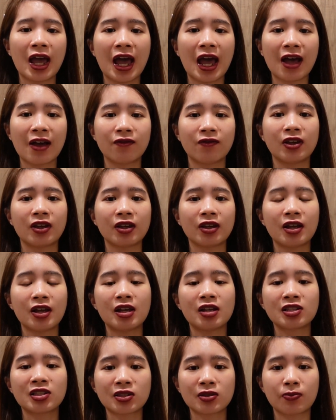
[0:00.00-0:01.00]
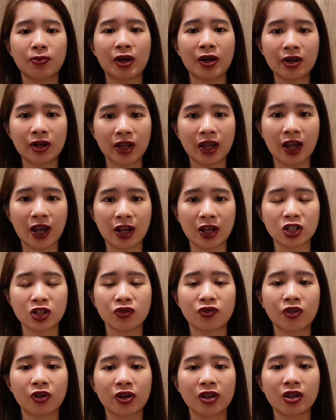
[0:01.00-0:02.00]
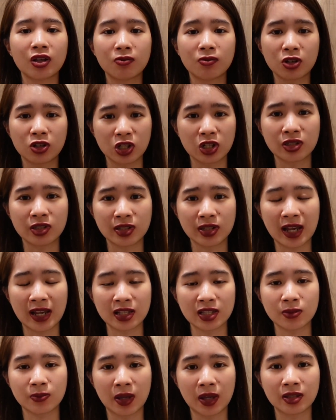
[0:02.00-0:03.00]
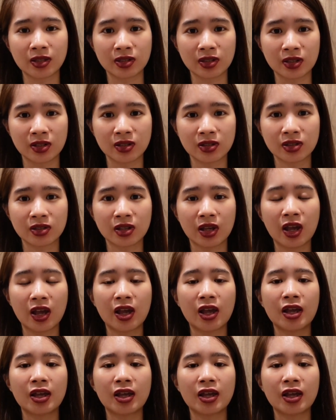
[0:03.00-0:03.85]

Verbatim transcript: having spare cash for emergency expenses